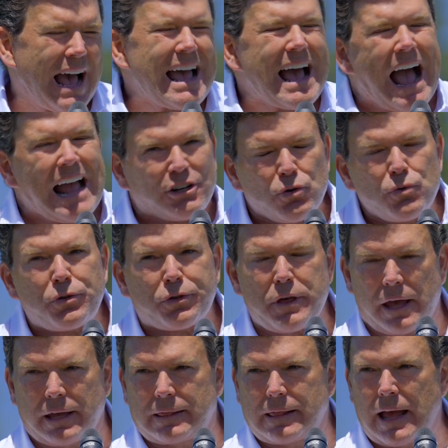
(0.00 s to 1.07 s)
I do
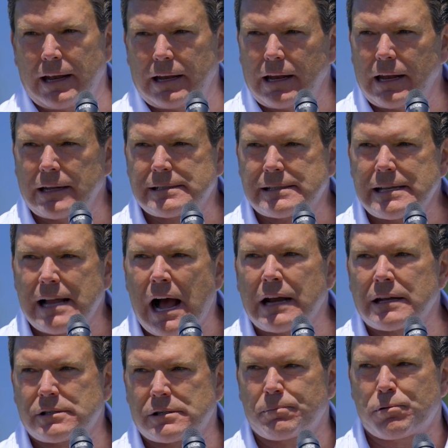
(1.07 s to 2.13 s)
think that it's not
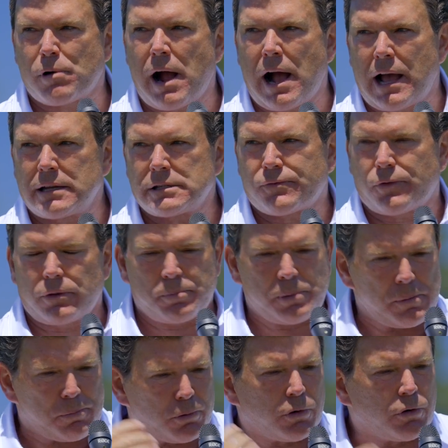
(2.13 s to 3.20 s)
a surprise for the
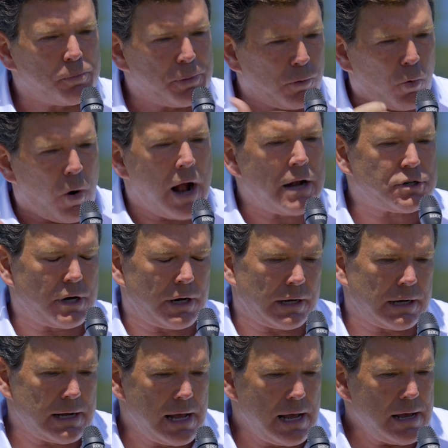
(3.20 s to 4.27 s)
people who've been
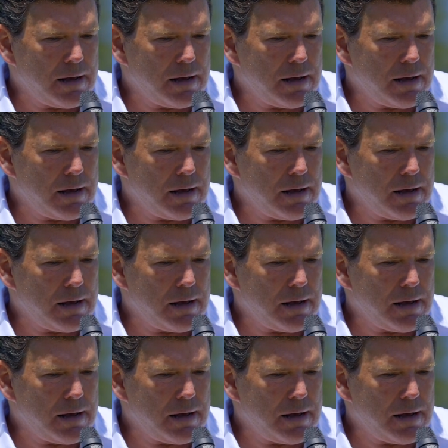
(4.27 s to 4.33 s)
watching